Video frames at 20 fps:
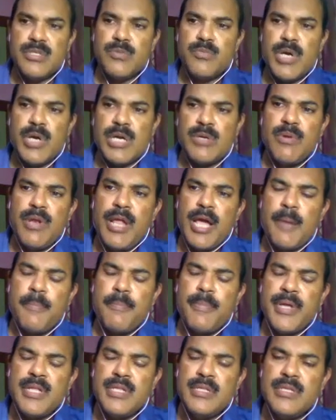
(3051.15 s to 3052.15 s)
So what will
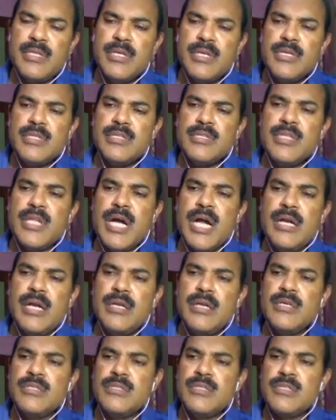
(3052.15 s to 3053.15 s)
happen
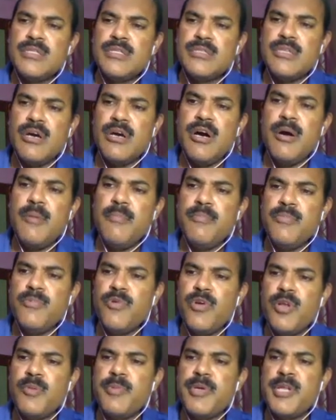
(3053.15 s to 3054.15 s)
that the
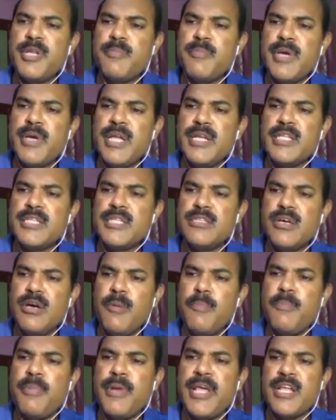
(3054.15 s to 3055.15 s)
thumb will be remain in
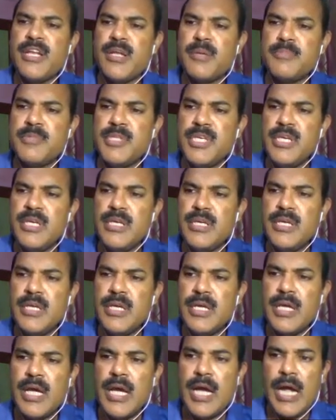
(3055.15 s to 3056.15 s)
the plane of the
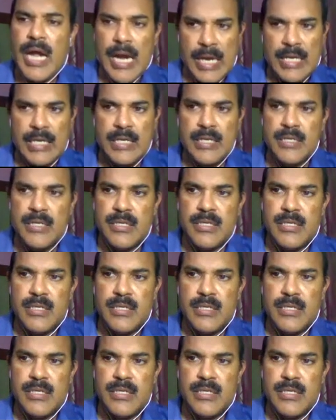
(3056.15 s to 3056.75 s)
hand.